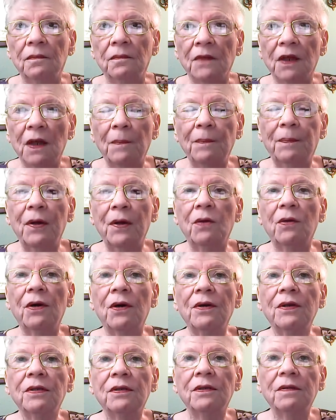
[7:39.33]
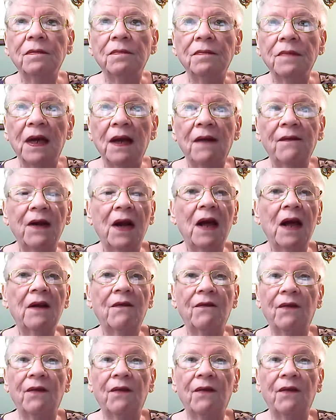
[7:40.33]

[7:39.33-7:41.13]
computers, even at a